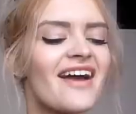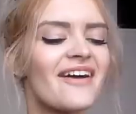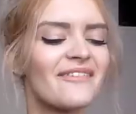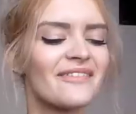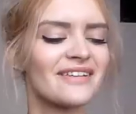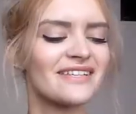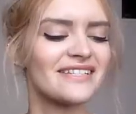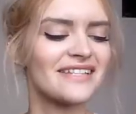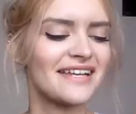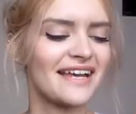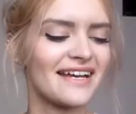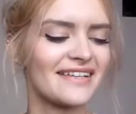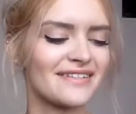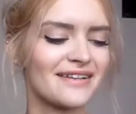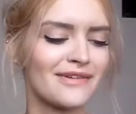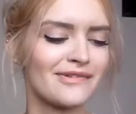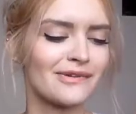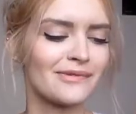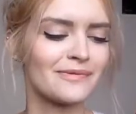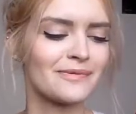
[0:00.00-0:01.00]
when she has
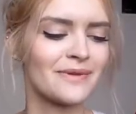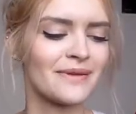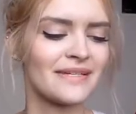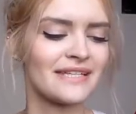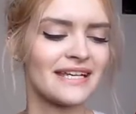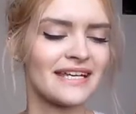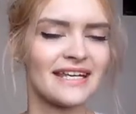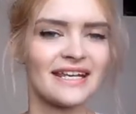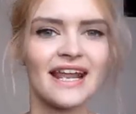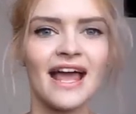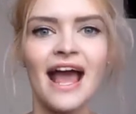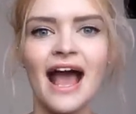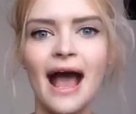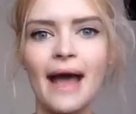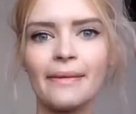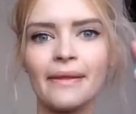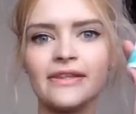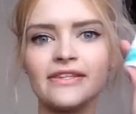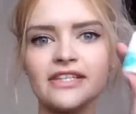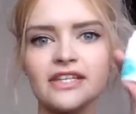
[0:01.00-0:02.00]
eye drops put in, and they